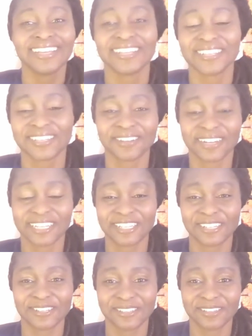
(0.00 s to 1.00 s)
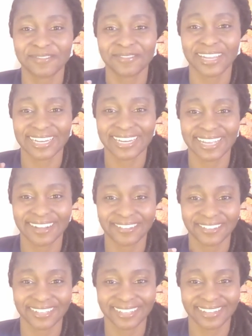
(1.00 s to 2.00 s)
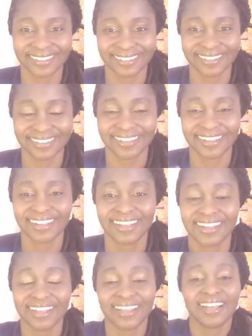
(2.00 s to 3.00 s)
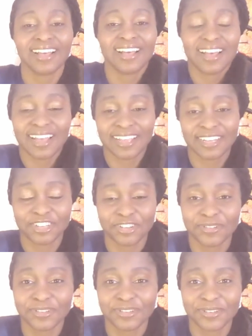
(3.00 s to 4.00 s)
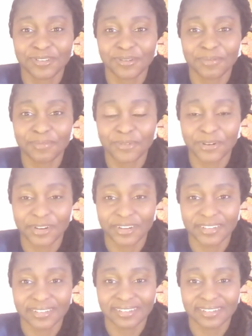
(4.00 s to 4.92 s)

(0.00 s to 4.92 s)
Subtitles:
So I choose to find out. I choose to know more.